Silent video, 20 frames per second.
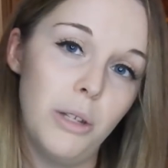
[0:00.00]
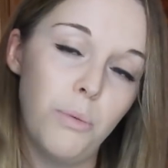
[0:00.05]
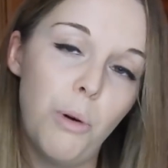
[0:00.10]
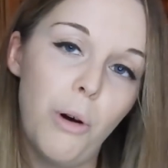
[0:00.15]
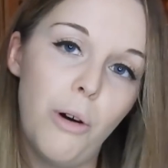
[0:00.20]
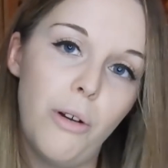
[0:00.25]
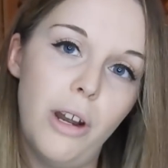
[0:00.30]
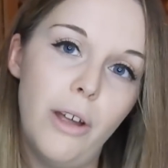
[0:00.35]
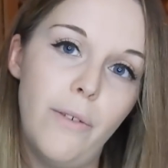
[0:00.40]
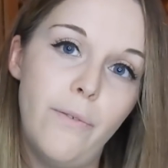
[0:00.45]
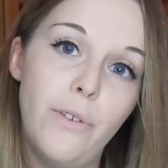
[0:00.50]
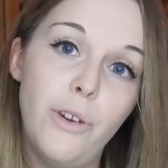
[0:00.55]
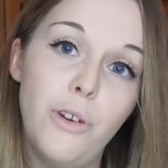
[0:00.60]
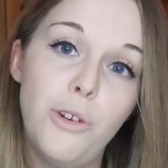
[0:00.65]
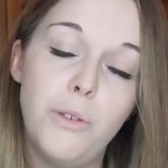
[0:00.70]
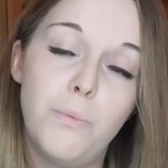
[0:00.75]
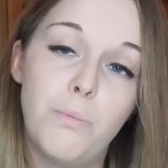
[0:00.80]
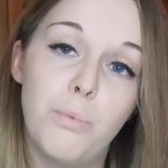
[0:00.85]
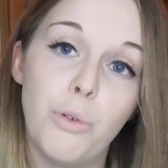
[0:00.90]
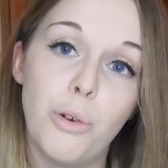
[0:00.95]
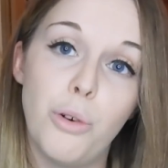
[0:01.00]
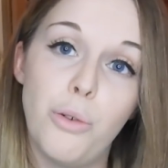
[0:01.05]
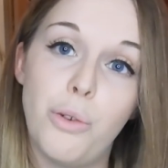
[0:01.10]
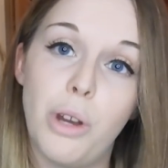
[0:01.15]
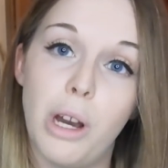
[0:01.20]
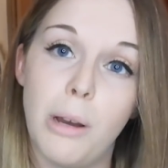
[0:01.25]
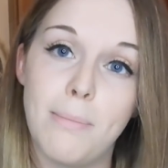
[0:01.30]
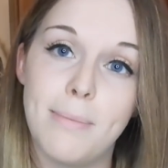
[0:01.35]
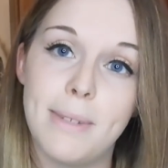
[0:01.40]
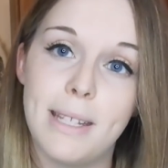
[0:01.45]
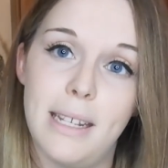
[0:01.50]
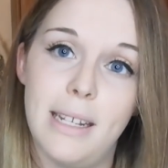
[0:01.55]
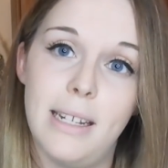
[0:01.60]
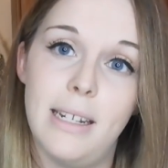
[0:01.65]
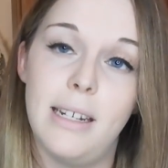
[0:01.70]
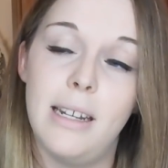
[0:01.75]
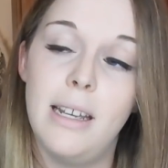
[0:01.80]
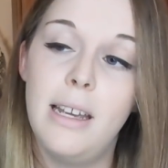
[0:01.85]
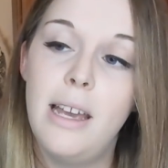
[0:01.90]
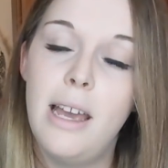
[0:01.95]
is what Le Fou's brew comes
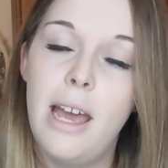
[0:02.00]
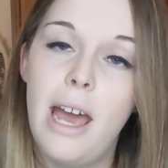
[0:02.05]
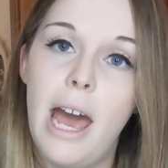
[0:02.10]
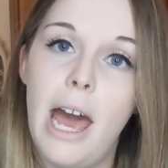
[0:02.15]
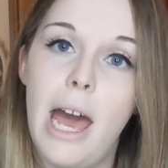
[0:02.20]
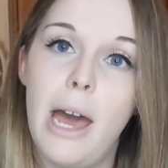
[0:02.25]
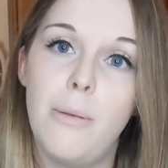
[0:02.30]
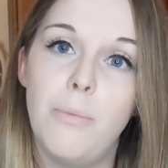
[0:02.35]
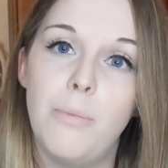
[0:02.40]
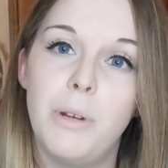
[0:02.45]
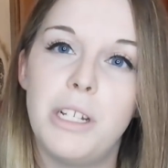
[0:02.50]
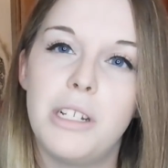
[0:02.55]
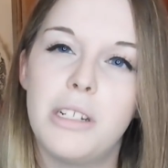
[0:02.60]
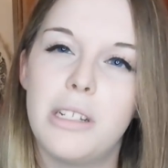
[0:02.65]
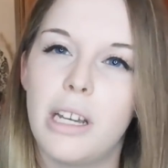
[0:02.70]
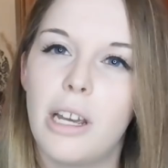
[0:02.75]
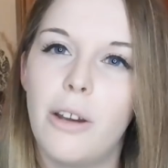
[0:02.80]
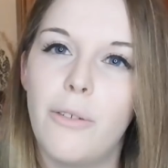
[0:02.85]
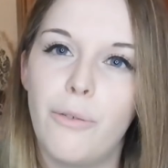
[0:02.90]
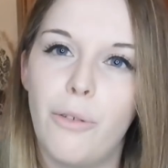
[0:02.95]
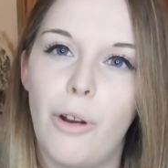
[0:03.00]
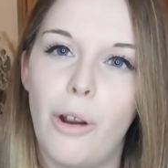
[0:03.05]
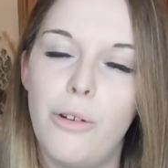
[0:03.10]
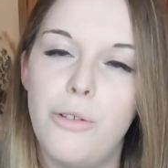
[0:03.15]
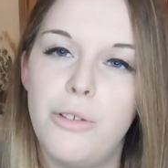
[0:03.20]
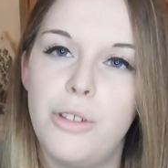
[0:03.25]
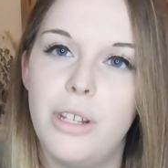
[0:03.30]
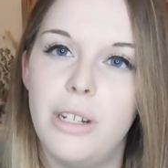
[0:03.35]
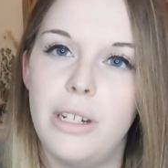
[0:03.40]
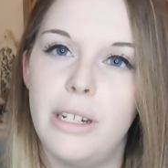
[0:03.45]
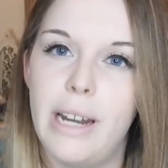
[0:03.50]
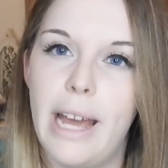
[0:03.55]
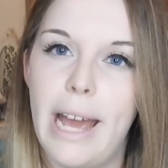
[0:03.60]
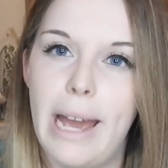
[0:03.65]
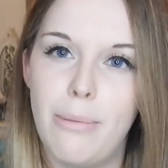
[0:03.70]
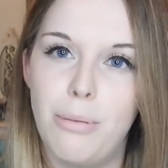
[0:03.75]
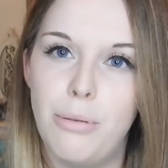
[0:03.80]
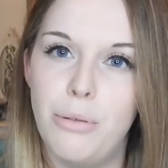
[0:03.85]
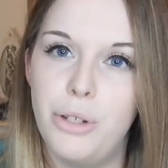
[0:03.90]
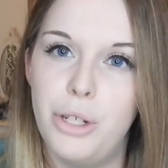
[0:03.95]
in, which is like a frozen
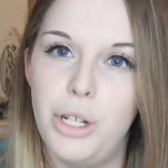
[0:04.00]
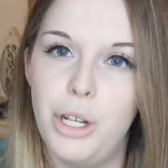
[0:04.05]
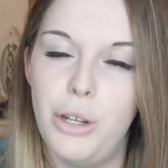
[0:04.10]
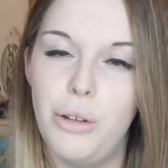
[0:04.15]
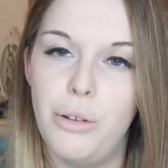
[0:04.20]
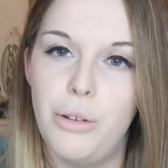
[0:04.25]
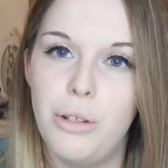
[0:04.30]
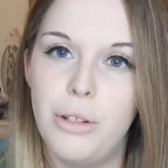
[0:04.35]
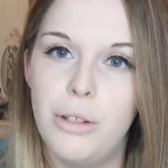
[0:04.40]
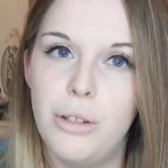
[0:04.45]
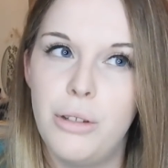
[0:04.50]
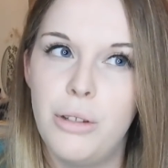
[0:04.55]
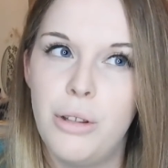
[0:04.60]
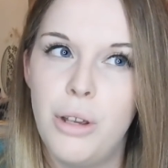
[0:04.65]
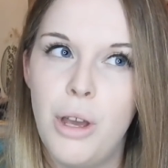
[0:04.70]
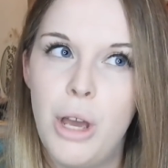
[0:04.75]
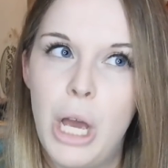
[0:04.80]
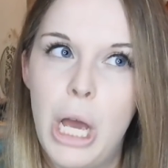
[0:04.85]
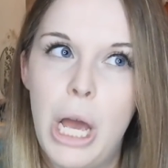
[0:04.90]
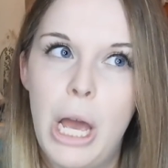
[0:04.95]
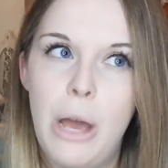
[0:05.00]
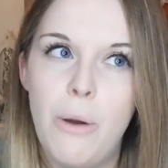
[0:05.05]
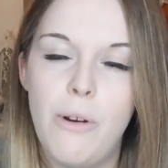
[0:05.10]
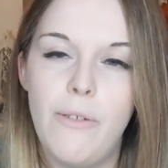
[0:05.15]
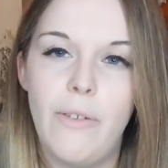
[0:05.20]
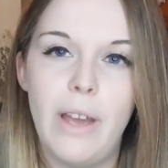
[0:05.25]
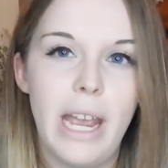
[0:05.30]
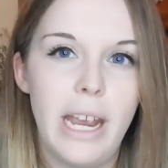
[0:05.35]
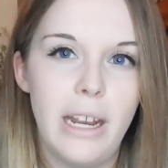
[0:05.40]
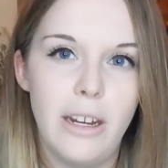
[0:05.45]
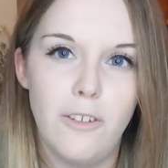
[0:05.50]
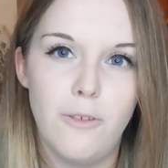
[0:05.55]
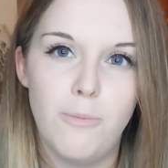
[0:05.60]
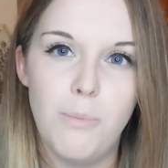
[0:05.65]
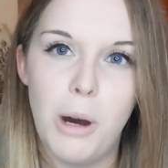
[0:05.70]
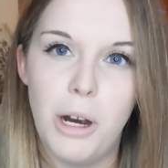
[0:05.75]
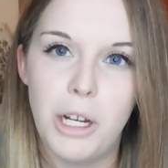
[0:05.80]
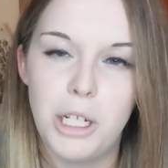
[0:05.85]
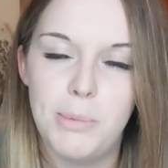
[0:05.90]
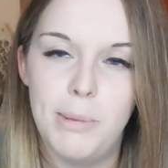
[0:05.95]
apple juice with a hint of
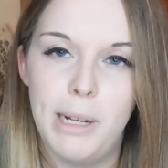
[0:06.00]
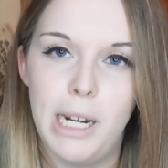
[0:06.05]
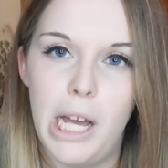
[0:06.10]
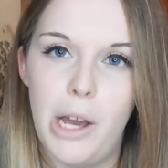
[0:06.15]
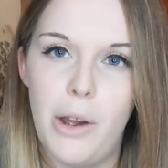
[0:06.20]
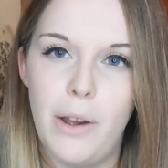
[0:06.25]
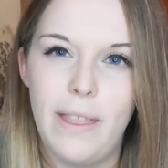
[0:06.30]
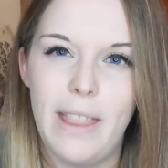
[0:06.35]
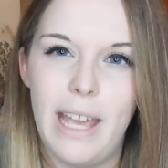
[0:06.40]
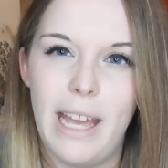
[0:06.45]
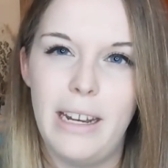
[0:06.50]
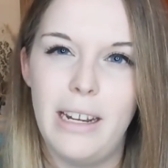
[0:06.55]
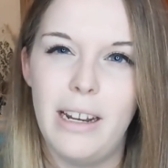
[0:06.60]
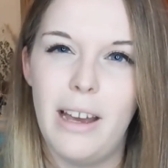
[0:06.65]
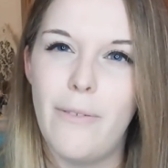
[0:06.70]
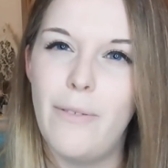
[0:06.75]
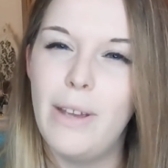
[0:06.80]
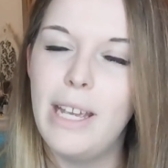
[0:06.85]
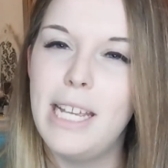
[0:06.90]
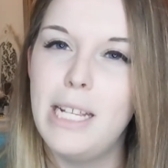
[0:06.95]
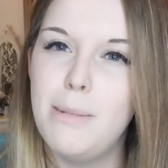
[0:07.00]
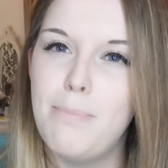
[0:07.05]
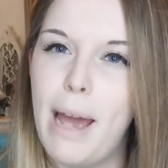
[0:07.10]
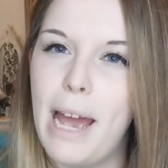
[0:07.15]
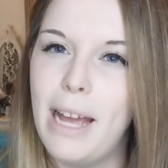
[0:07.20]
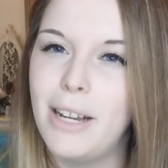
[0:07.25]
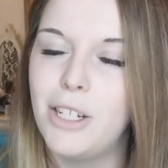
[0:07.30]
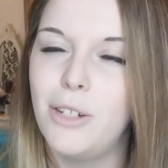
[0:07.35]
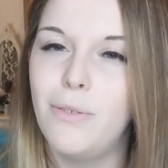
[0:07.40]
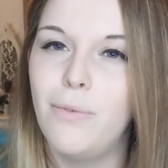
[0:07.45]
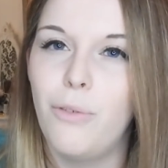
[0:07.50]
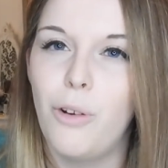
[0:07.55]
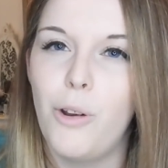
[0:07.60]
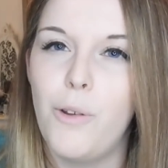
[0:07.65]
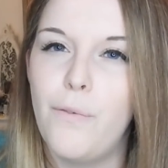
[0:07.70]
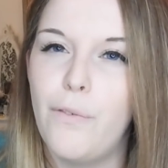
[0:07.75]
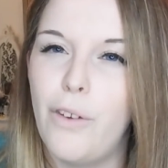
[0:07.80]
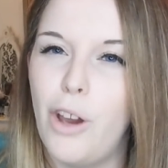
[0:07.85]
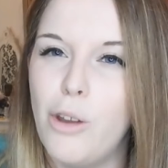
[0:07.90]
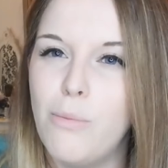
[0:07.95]
marshmallow, and then I think it's passion
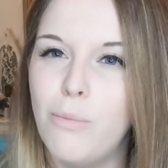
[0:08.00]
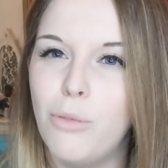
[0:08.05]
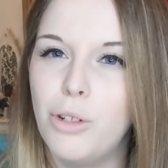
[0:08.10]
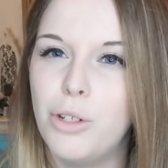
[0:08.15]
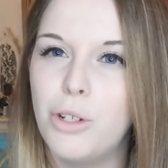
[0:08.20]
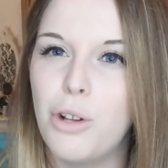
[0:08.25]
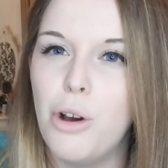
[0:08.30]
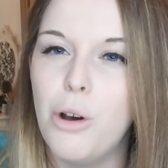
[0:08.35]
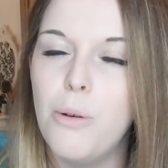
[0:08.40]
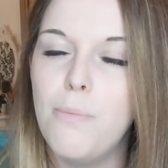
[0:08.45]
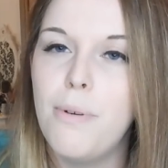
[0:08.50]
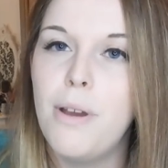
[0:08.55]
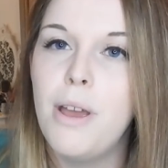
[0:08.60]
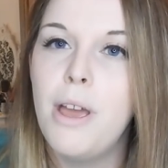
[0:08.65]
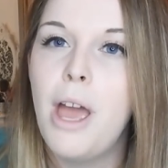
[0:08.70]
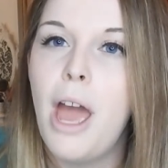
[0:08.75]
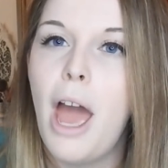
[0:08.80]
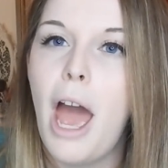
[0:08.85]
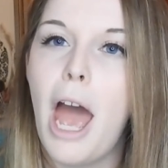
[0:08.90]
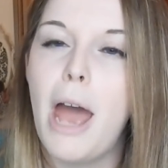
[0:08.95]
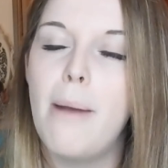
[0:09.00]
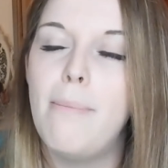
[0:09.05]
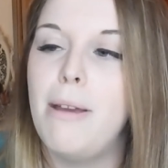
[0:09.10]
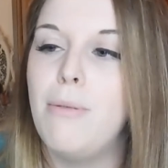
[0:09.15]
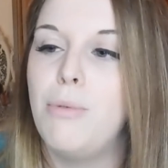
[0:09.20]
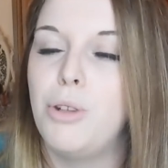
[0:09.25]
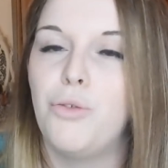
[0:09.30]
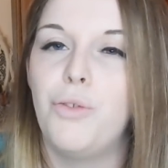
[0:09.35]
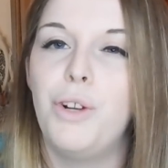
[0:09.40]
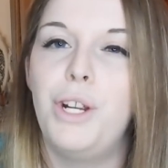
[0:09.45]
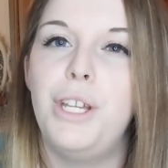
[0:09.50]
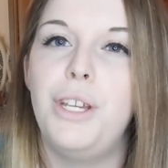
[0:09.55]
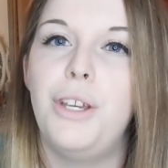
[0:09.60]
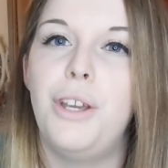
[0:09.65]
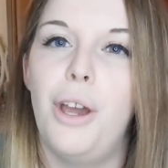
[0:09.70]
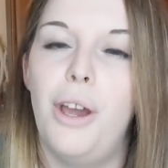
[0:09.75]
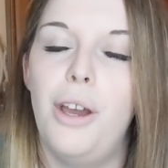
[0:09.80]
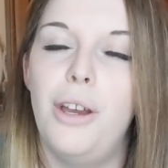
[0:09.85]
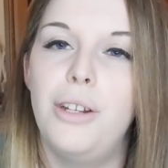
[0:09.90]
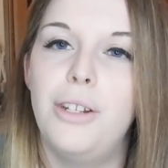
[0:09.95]
fruit foam on top. It was really
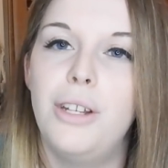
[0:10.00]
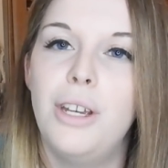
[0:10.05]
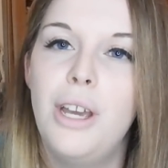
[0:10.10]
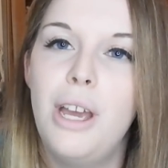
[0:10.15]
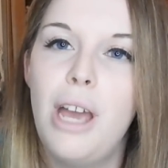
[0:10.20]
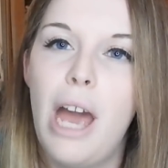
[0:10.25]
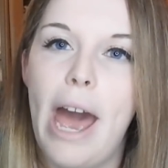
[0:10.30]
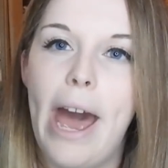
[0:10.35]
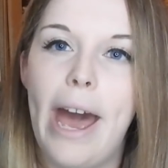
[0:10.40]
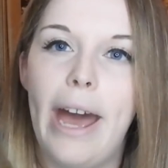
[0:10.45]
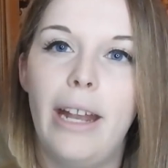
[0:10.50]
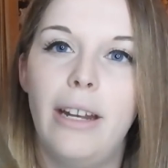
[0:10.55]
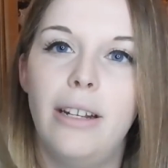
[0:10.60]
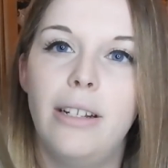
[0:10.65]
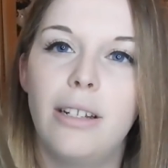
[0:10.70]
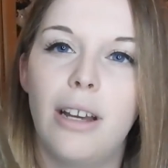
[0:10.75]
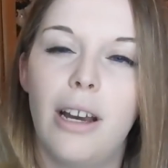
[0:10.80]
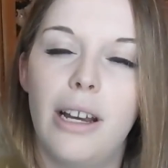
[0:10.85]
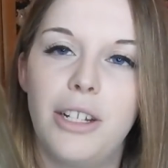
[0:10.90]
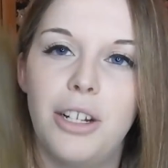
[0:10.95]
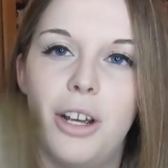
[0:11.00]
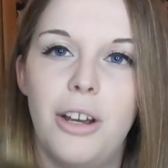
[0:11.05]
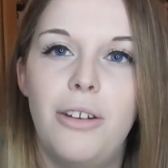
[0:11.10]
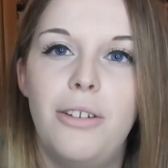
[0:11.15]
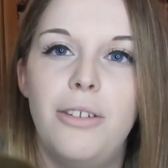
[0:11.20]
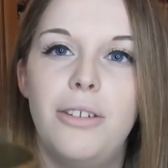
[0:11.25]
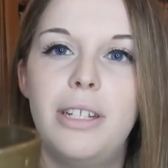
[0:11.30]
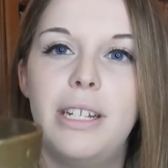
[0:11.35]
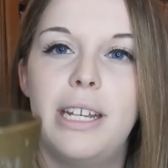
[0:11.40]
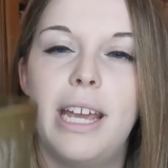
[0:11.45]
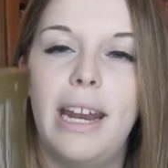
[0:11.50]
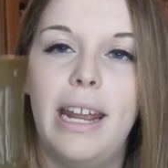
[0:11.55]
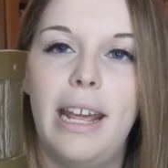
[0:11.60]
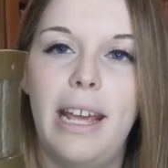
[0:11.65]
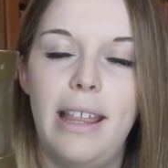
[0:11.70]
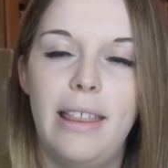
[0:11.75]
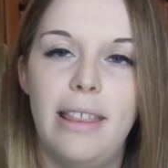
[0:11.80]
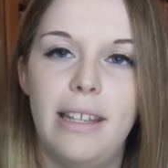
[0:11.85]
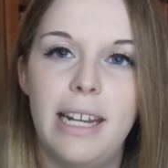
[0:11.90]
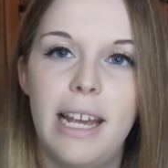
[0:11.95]
good, and I chose to get
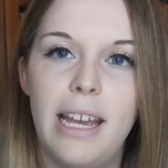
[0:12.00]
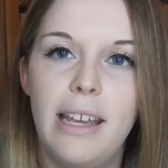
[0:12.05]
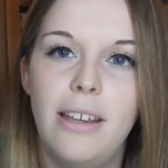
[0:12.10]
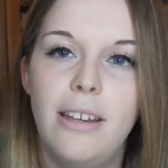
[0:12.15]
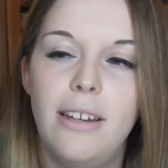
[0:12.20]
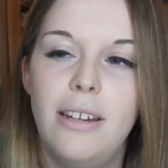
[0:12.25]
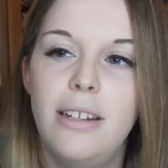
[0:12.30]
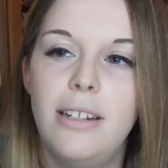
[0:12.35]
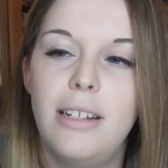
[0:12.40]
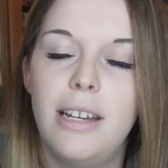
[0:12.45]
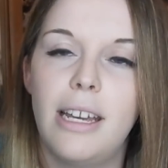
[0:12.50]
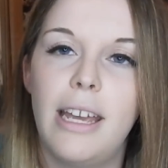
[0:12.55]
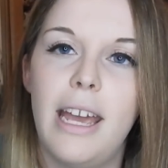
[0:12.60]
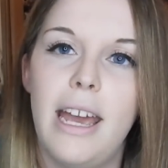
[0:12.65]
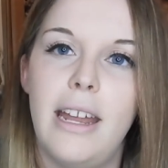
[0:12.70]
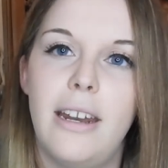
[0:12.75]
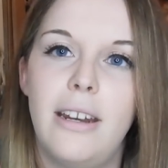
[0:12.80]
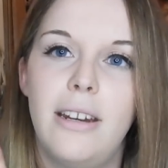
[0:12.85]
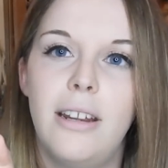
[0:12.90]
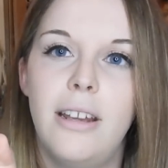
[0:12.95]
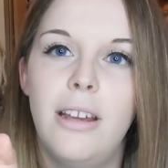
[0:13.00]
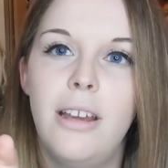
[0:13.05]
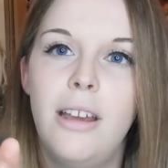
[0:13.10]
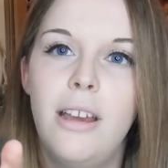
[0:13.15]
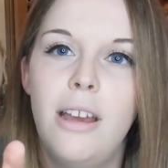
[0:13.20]
it in the tankard. Again,